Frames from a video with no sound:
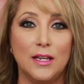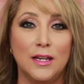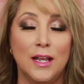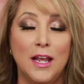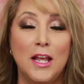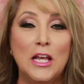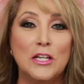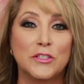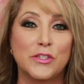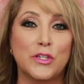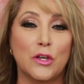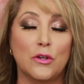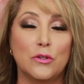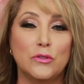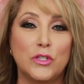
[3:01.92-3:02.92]
it.
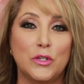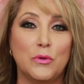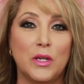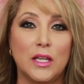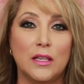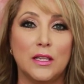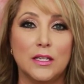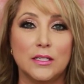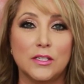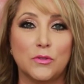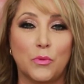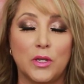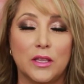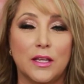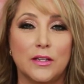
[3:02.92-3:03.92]
So doing this
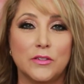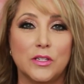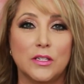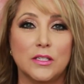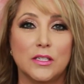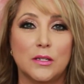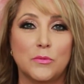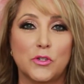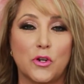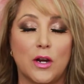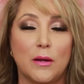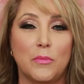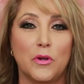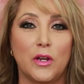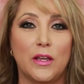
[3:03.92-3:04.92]
1,000
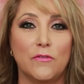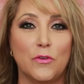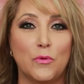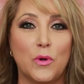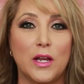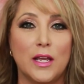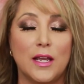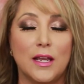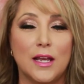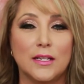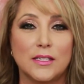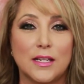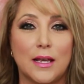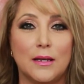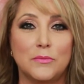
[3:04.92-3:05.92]
subscriber giveaway
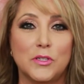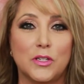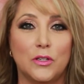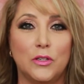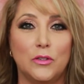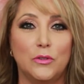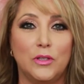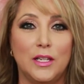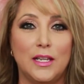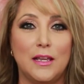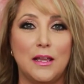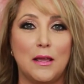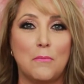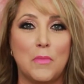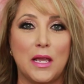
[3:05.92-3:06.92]
has
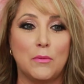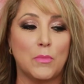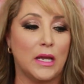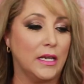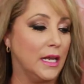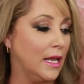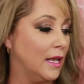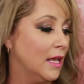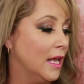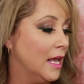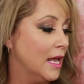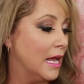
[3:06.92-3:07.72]
absolutely made my day.